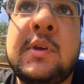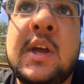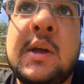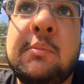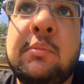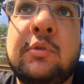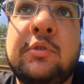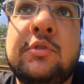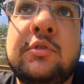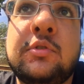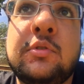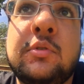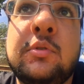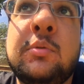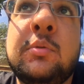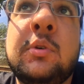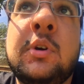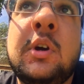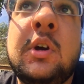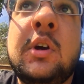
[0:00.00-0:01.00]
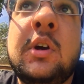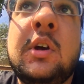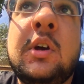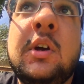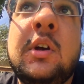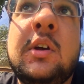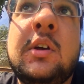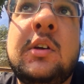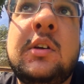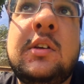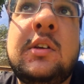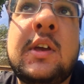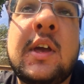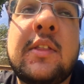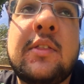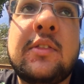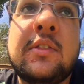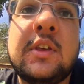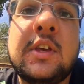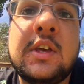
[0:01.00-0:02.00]
be able to
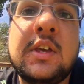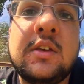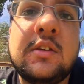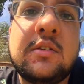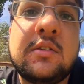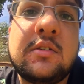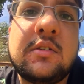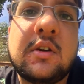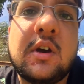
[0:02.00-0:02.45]
get the